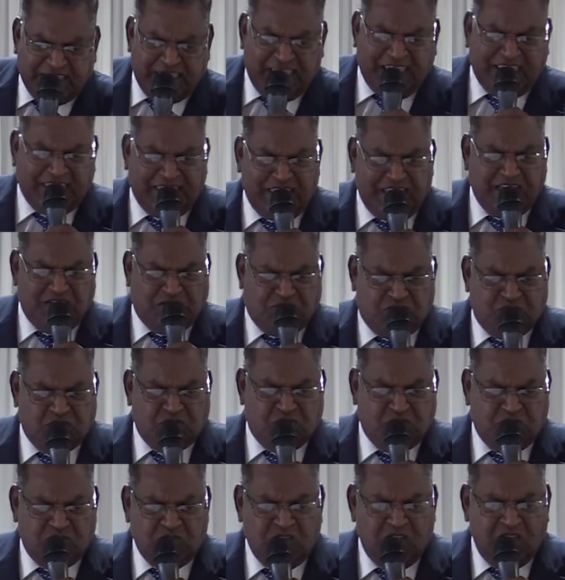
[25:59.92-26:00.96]
that they
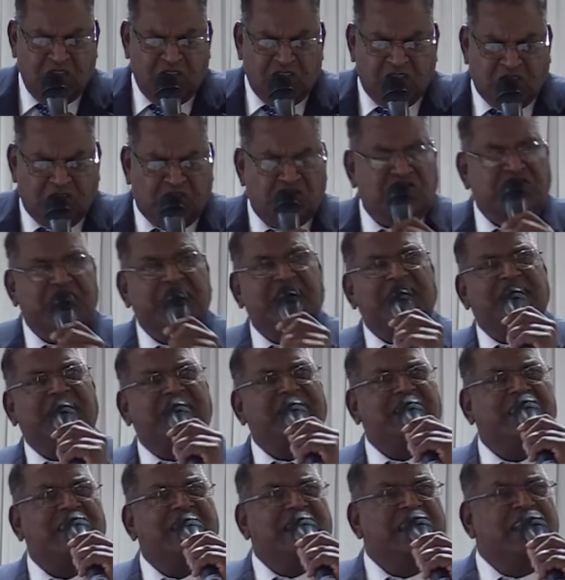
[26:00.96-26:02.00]
do. You think
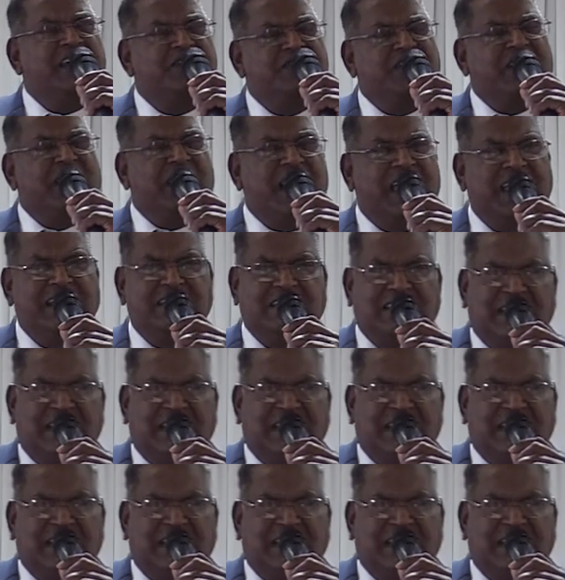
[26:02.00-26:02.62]
that they're never right